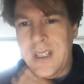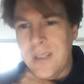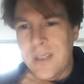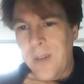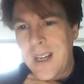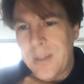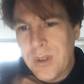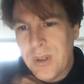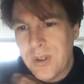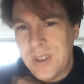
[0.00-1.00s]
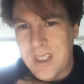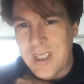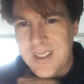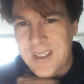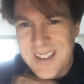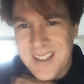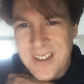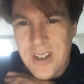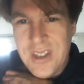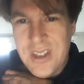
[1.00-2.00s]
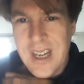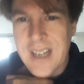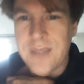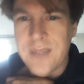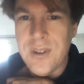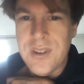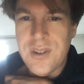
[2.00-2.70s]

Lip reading: Why? Because it's a Dutch guy was